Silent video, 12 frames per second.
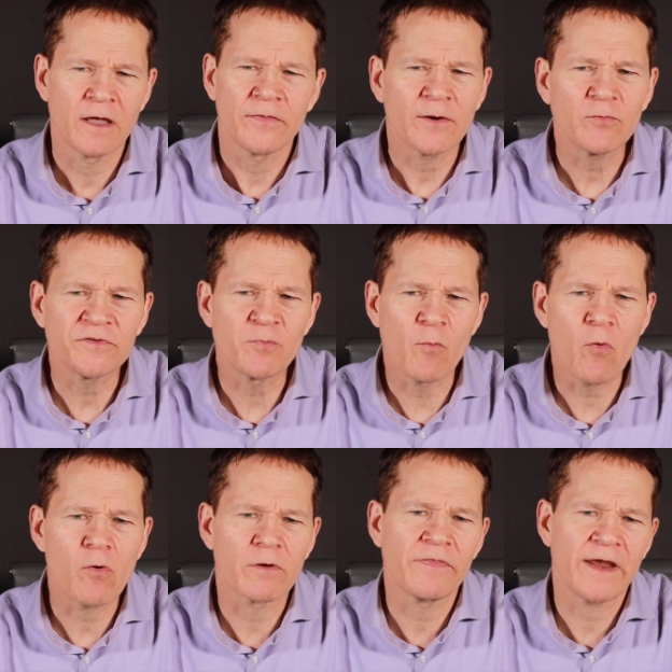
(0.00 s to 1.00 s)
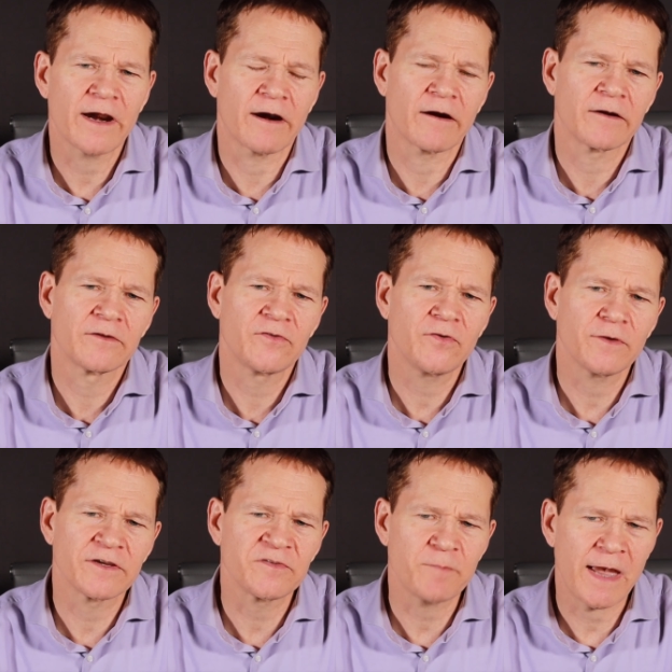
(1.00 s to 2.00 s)
There was more there to
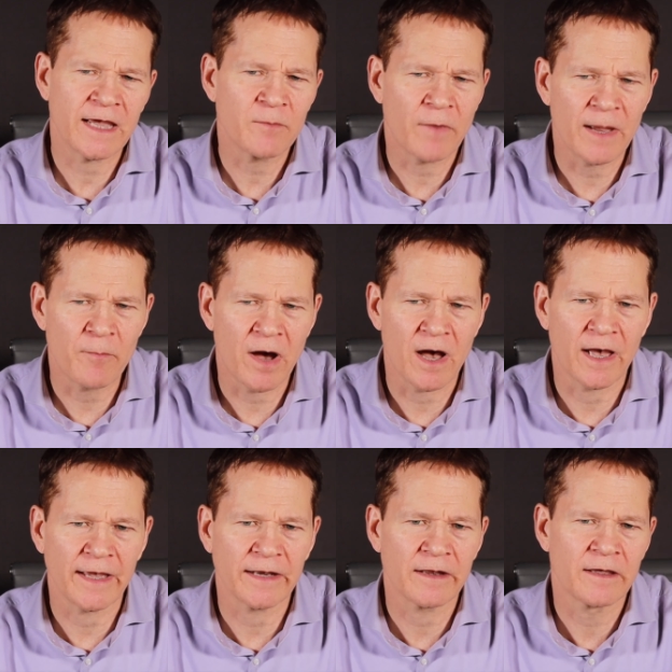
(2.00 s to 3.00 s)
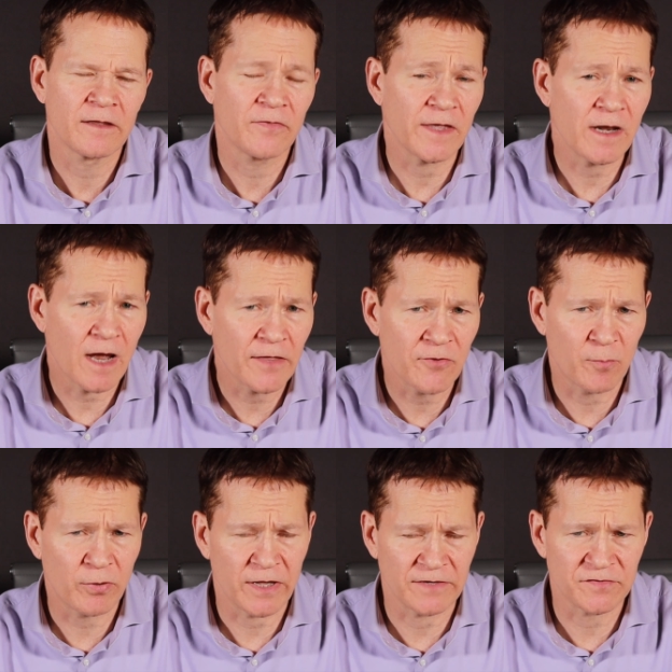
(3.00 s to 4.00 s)
expand my mind than other
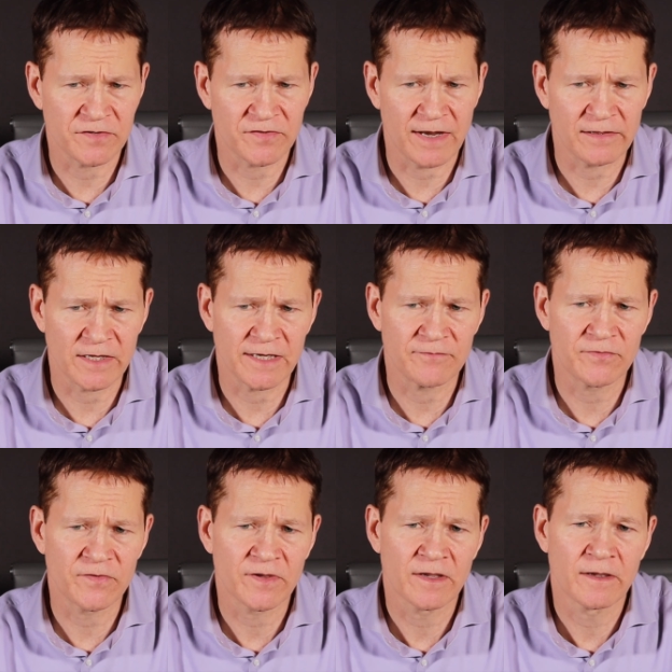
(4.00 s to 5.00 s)
places I lived.